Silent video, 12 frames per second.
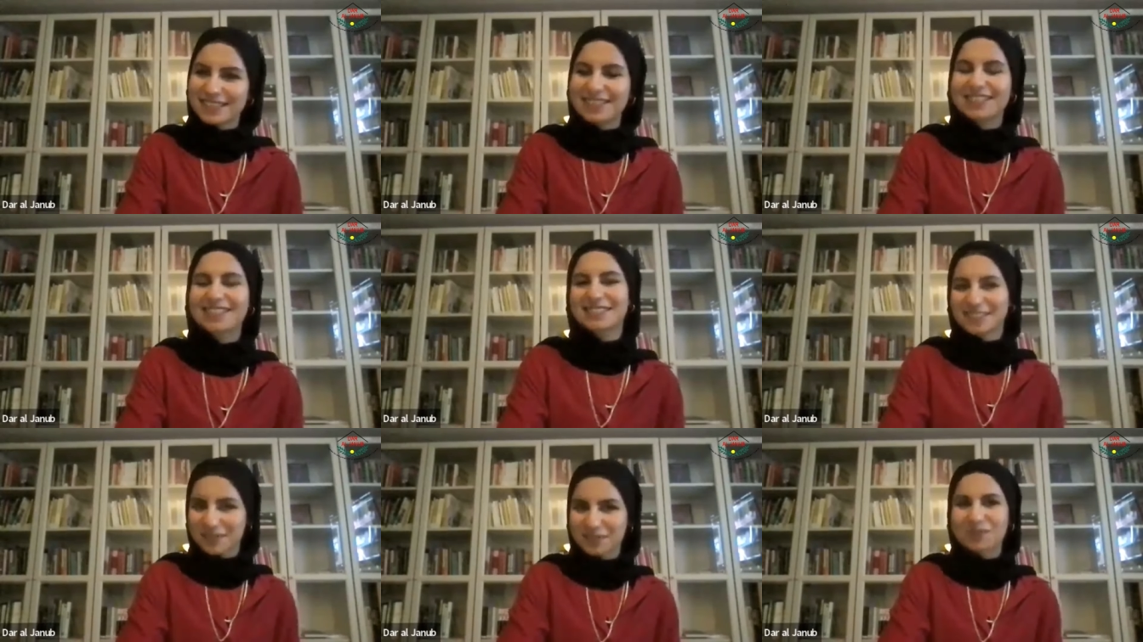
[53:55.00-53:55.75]

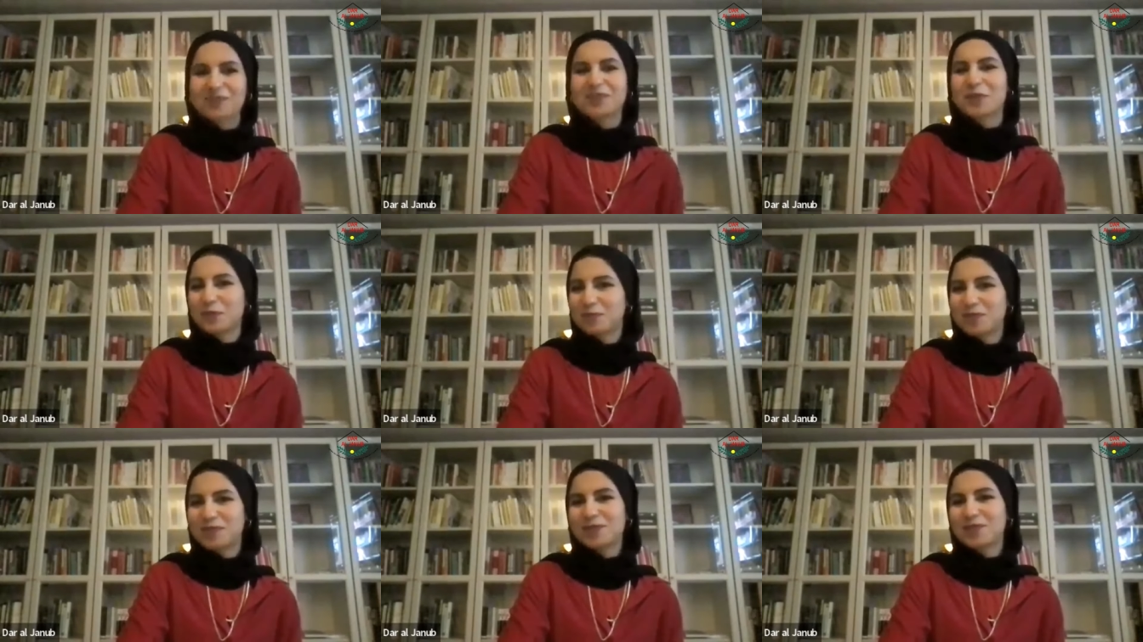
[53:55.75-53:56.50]
and
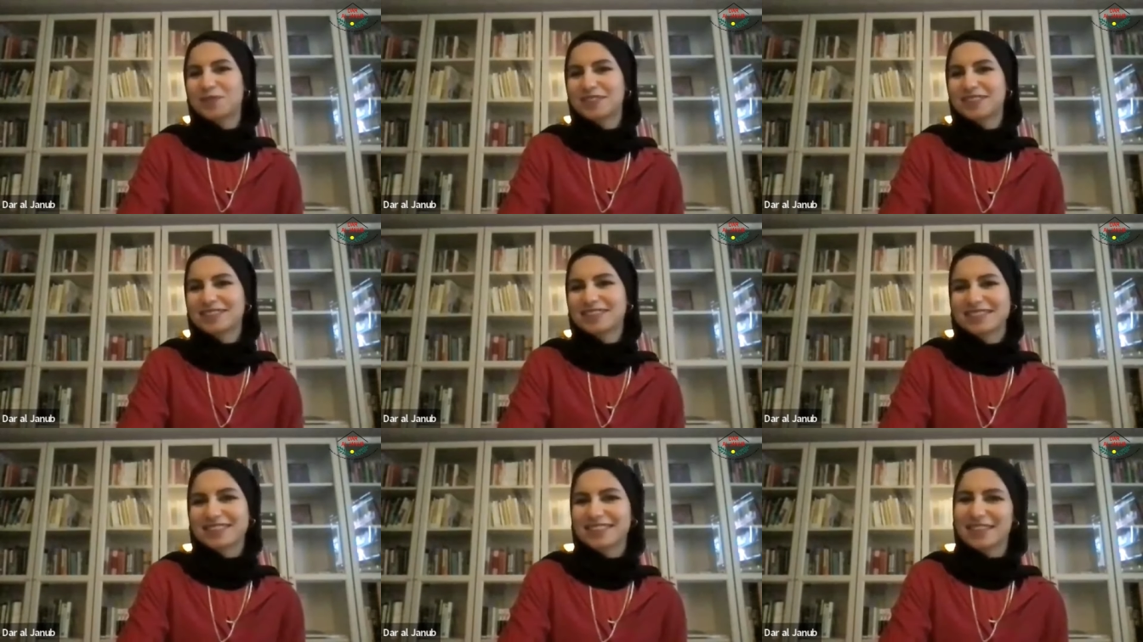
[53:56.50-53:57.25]
hope
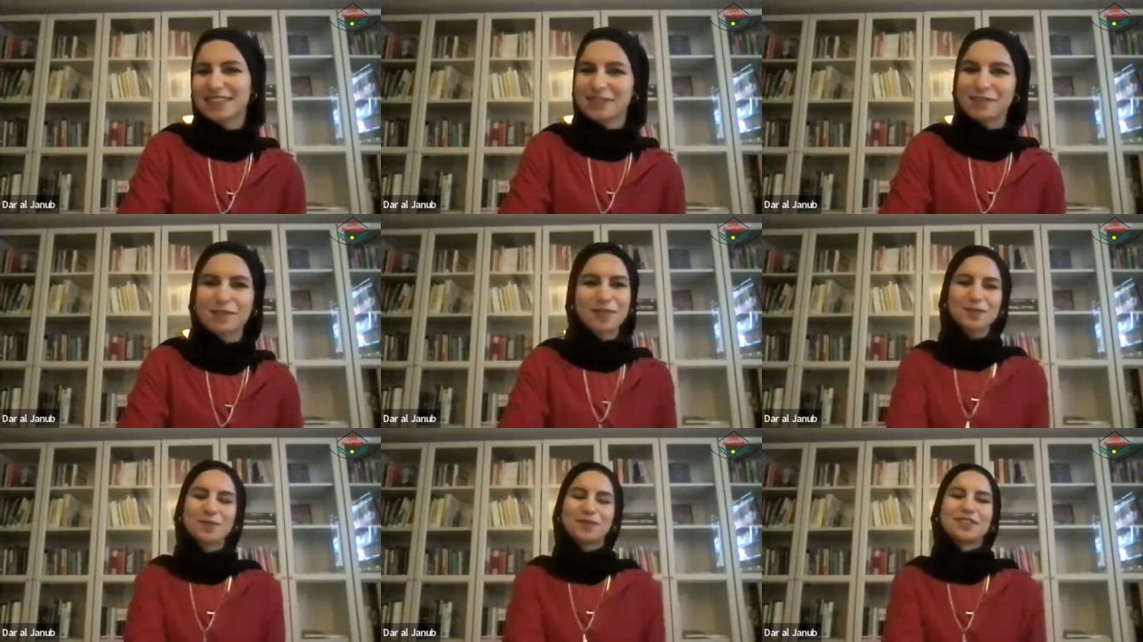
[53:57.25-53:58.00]
to
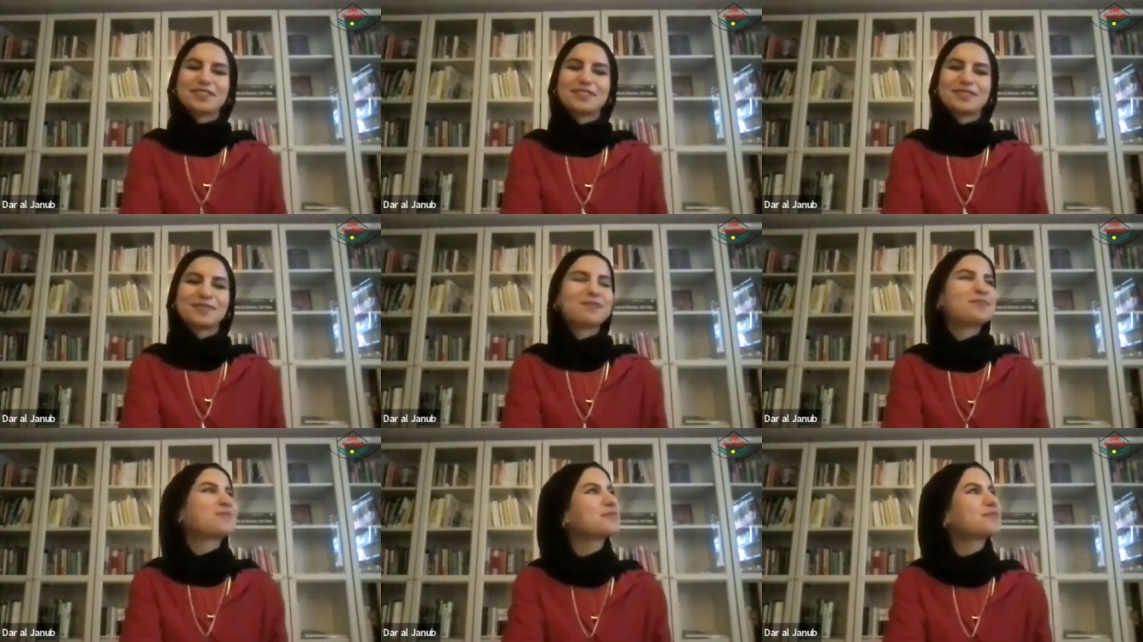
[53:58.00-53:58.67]
hear from you soon.